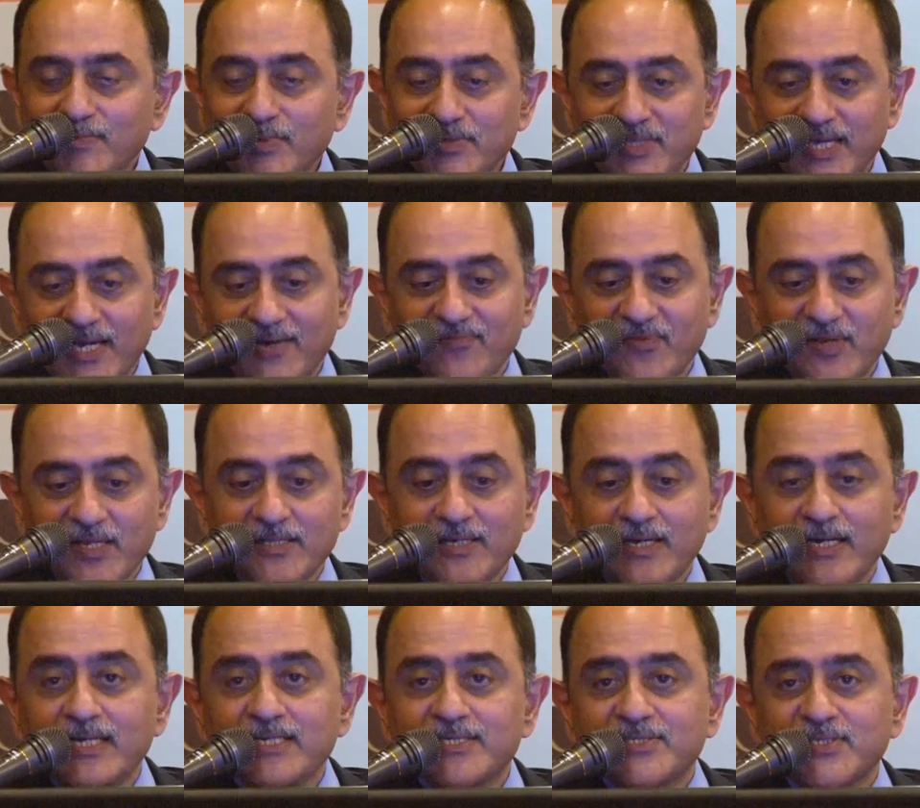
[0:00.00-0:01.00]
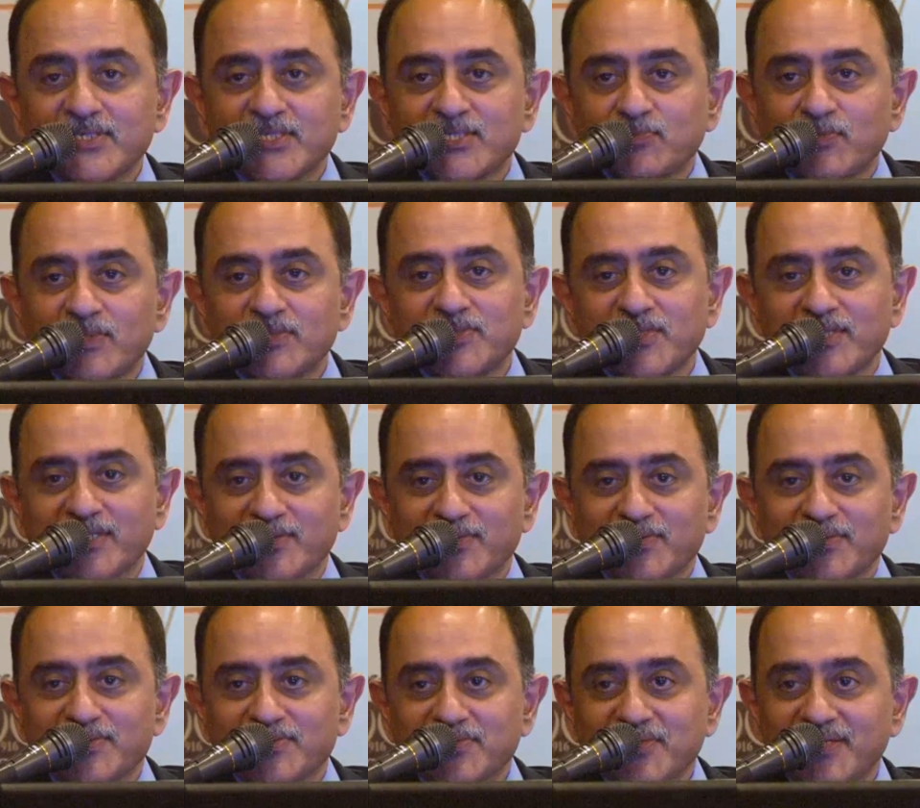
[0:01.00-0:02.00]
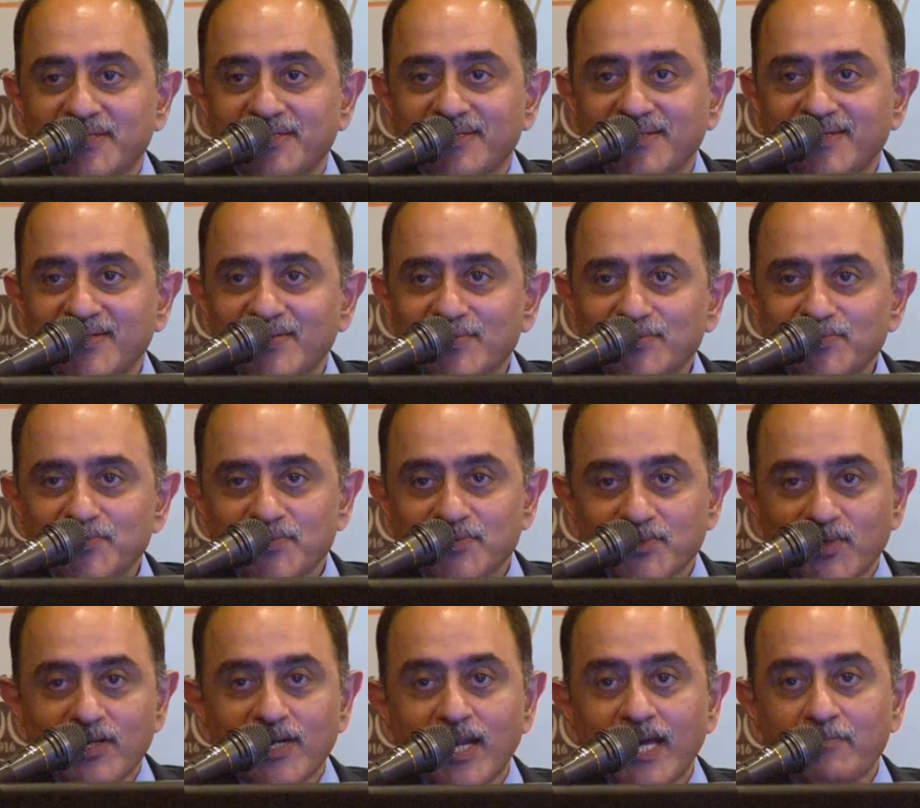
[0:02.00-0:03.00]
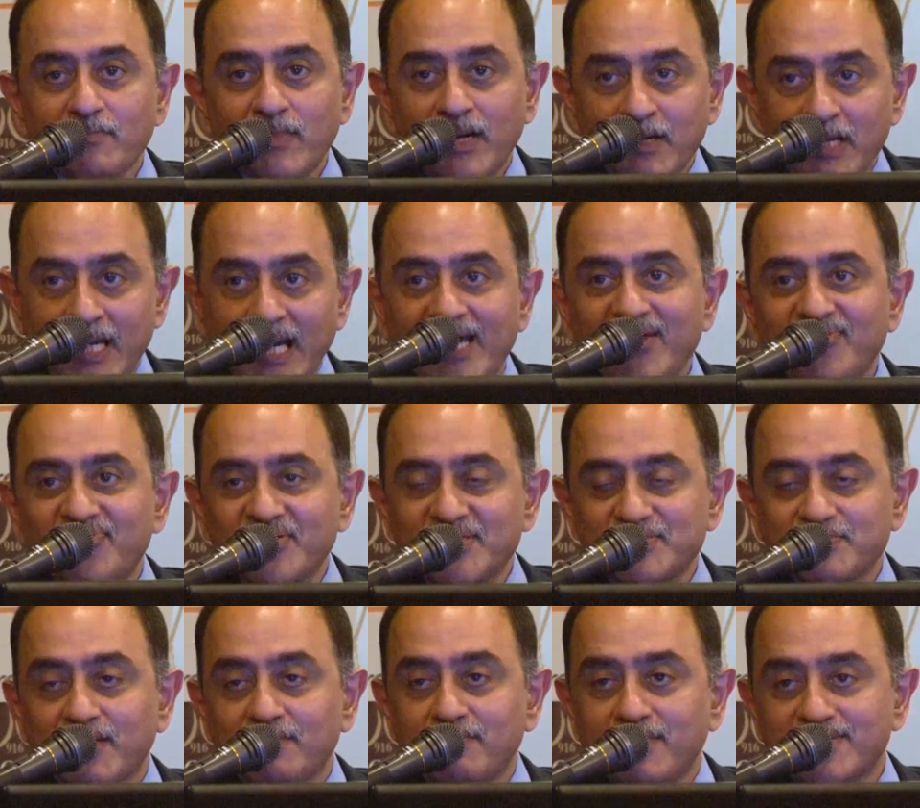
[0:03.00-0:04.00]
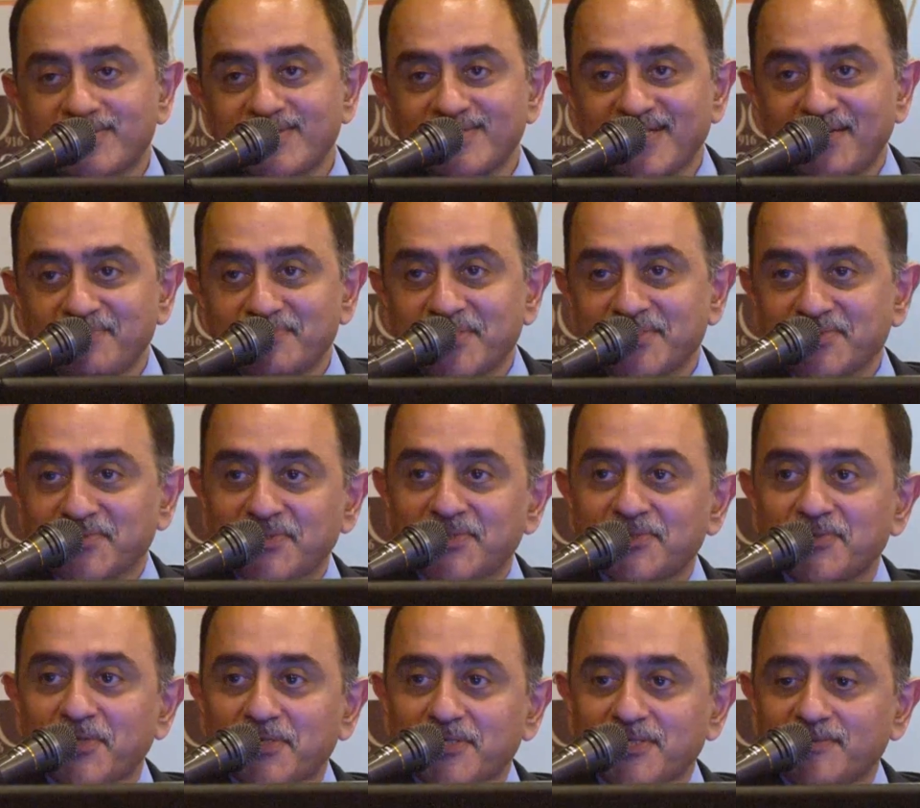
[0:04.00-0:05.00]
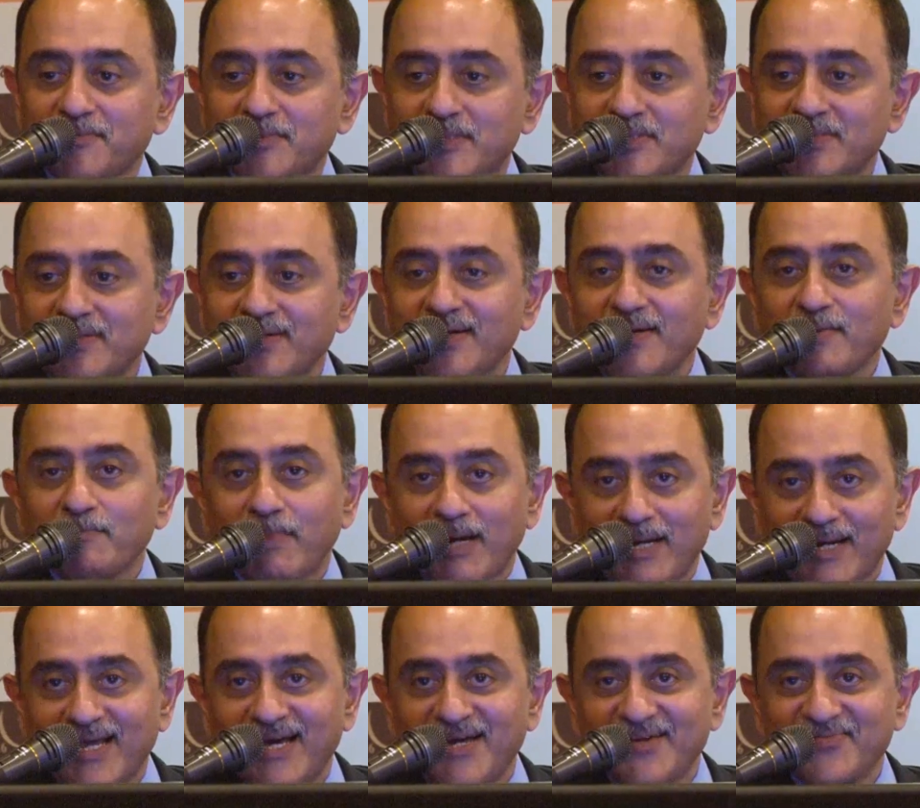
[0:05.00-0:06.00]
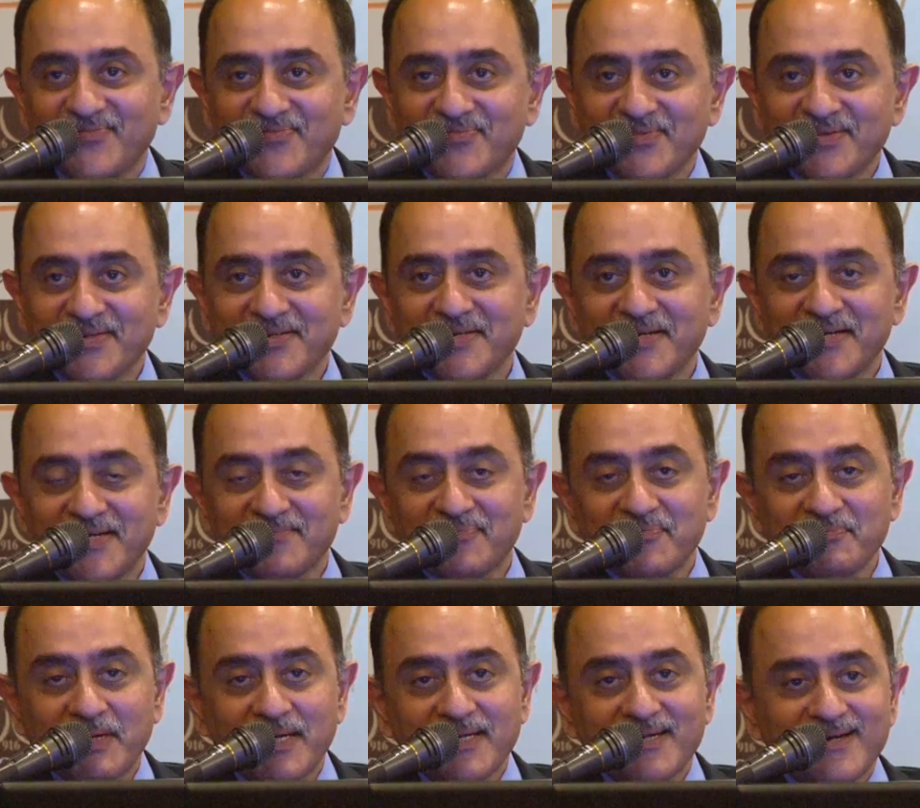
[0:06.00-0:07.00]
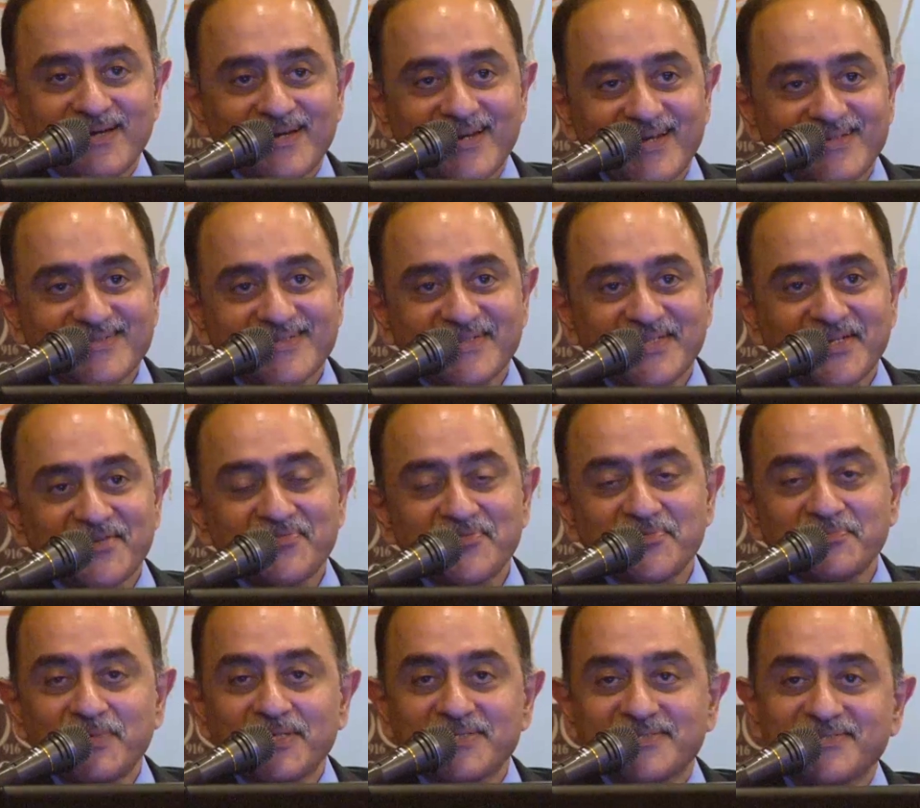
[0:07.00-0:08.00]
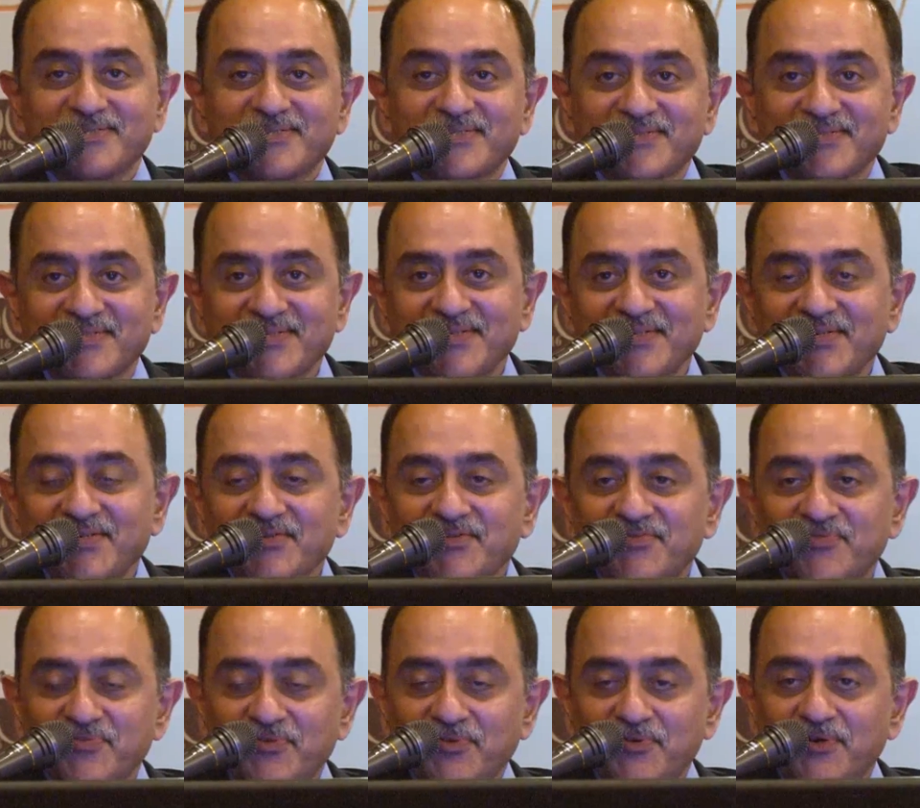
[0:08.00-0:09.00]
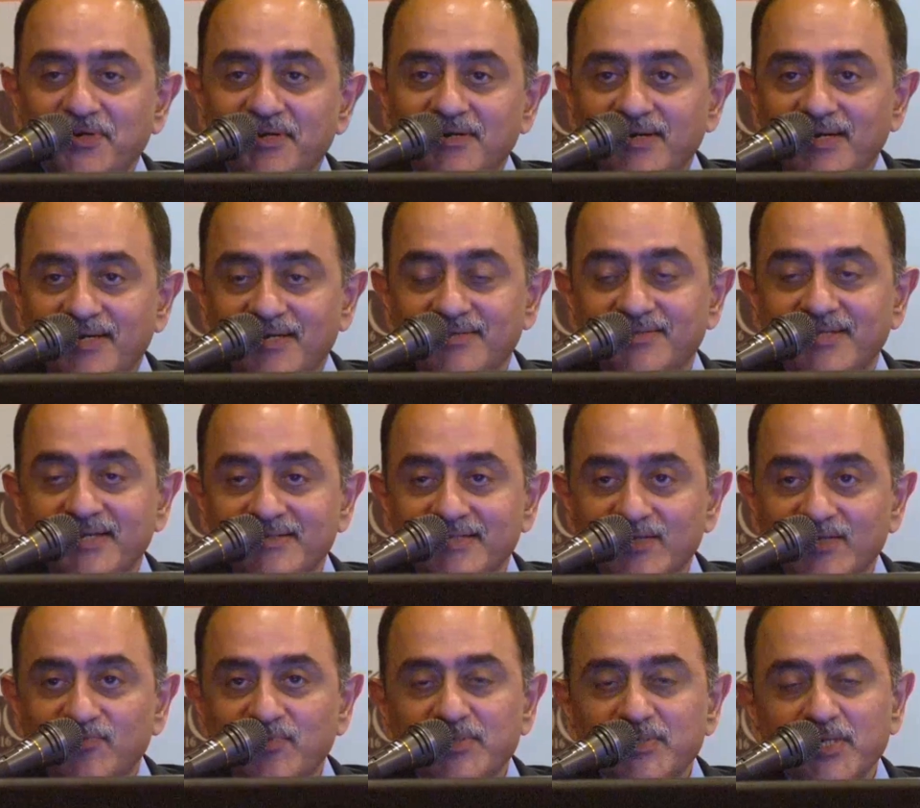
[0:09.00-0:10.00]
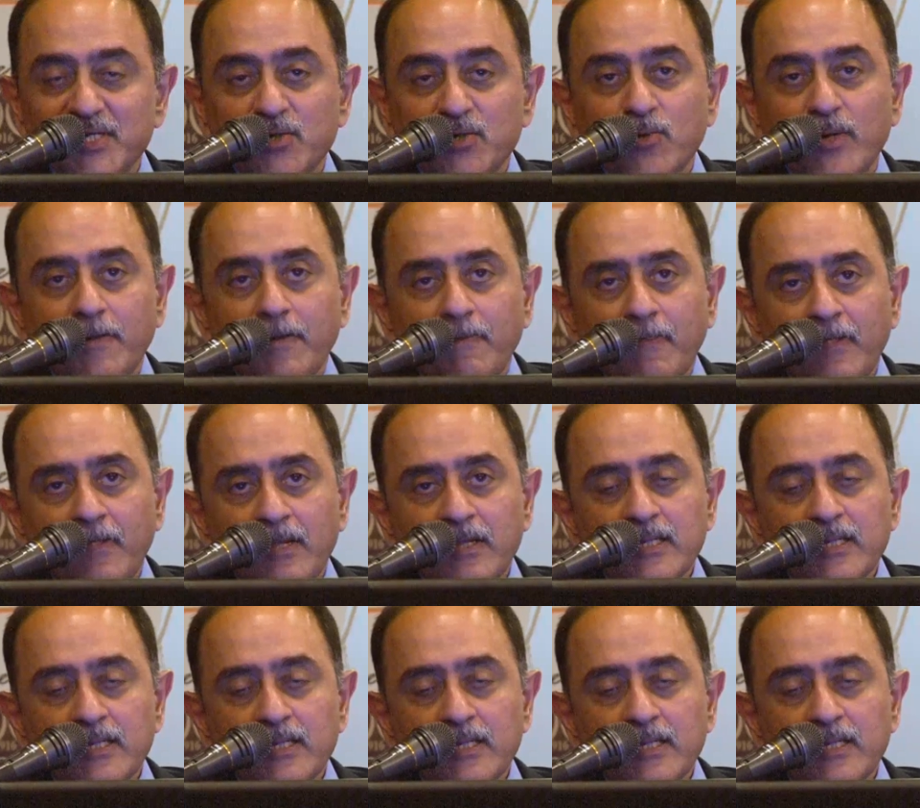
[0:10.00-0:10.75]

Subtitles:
But thankfully, the is missing in this, right? So it's not like my life is my message. I'm just going to talk to you about my life and my learnings, and therefore messages for anything that we take away.